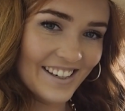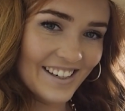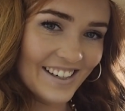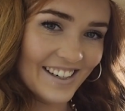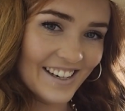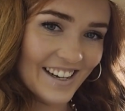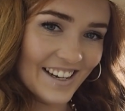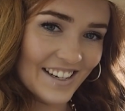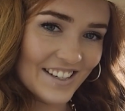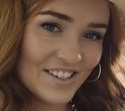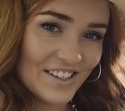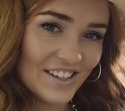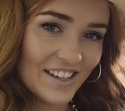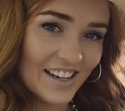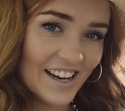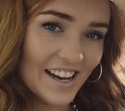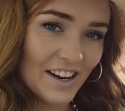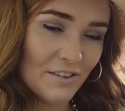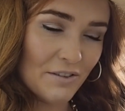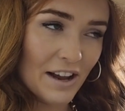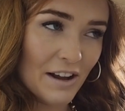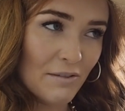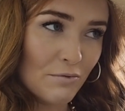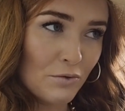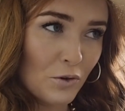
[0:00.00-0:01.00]

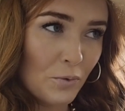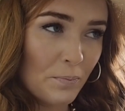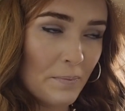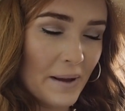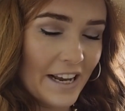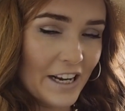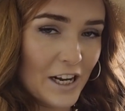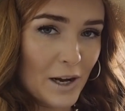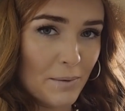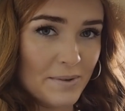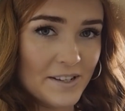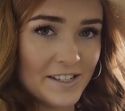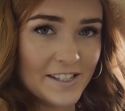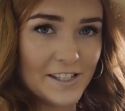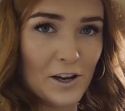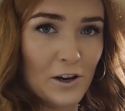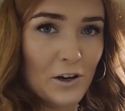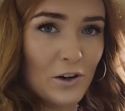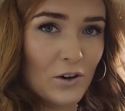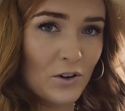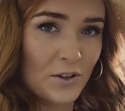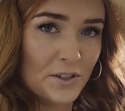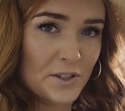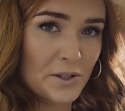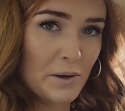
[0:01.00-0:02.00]
Literally, we haven't worn makeup in
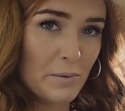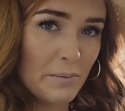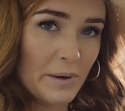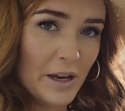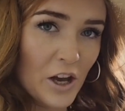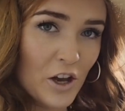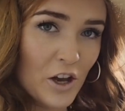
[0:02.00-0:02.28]
so long, so we're a bit